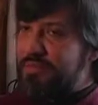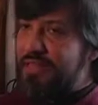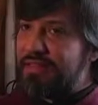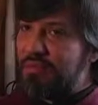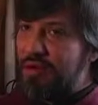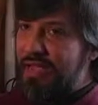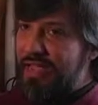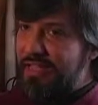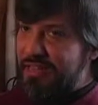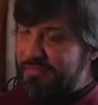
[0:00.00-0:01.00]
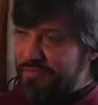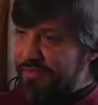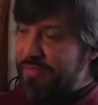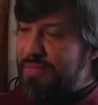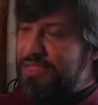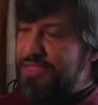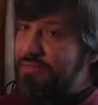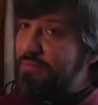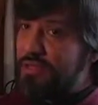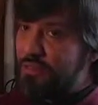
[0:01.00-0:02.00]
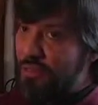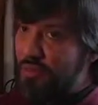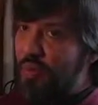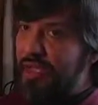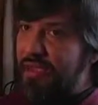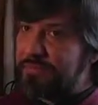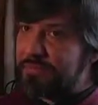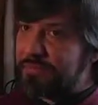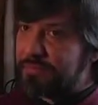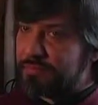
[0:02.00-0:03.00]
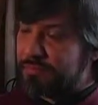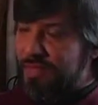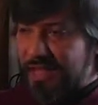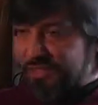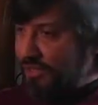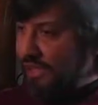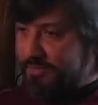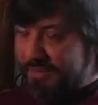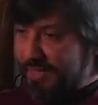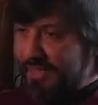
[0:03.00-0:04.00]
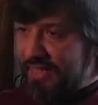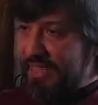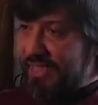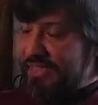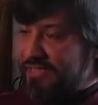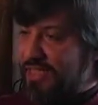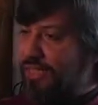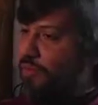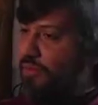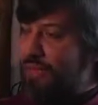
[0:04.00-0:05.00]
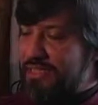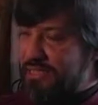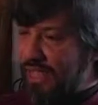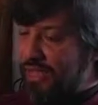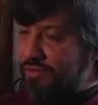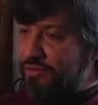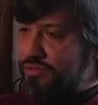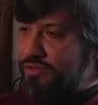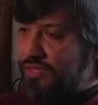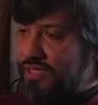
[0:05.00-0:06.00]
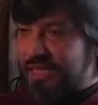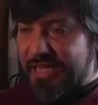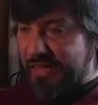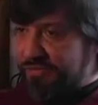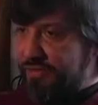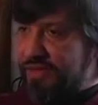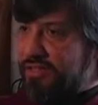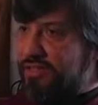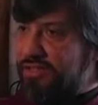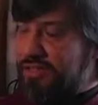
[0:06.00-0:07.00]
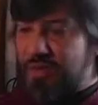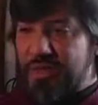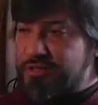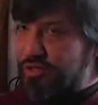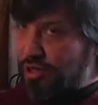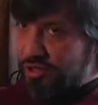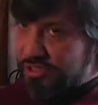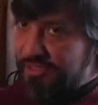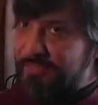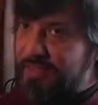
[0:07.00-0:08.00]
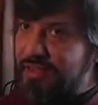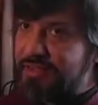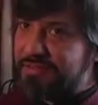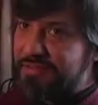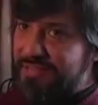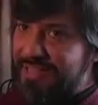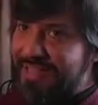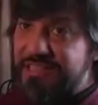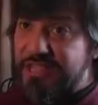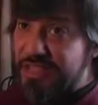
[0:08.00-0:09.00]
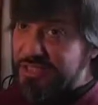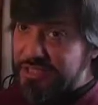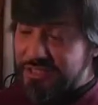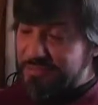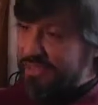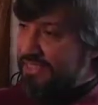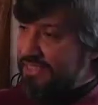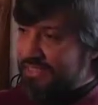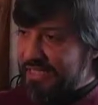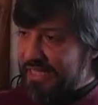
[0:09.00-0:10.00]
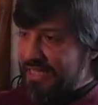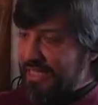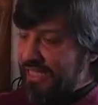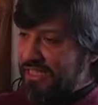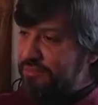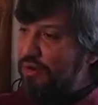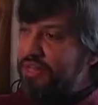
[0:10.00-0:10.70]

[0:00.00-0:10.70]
in that way, very much in a visual way. So I have some ideas with my sounds, and I first will draw something, a gesture, because it's more